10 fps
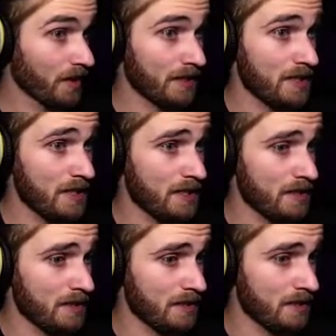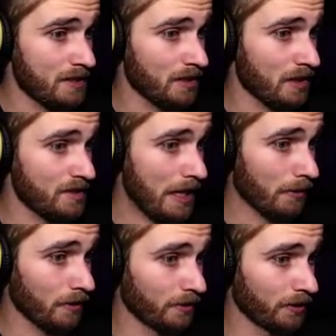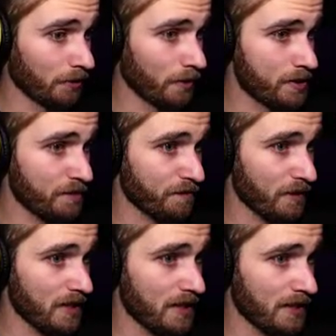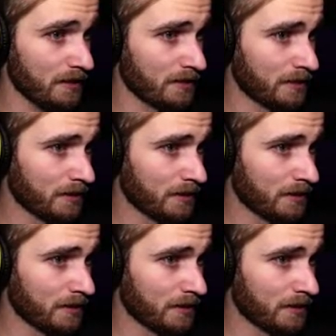A key! Clock tower, little ones of Freya.